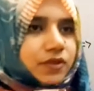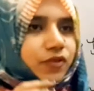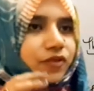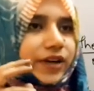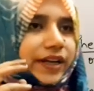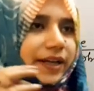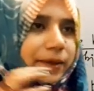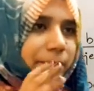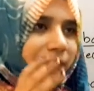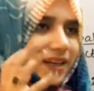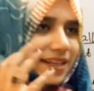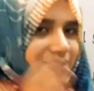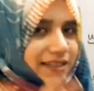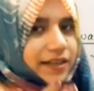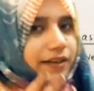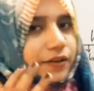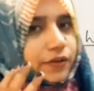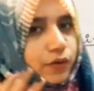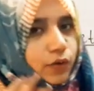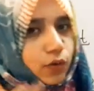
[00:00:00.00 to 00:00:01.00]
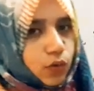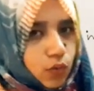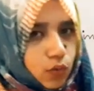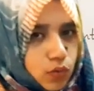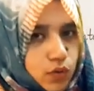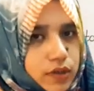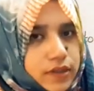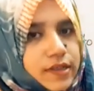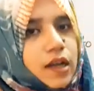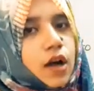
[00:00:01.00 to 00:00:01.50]
three basic
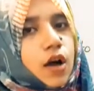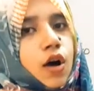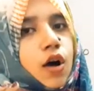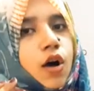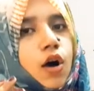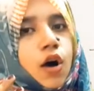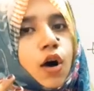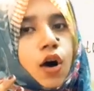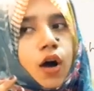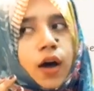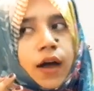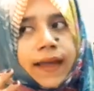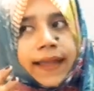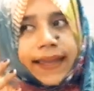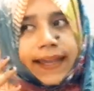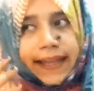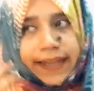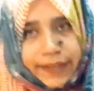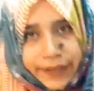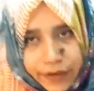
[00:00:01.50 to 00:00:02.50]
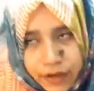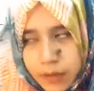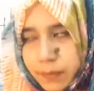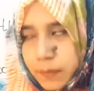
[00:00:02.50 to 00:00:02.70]
rules in your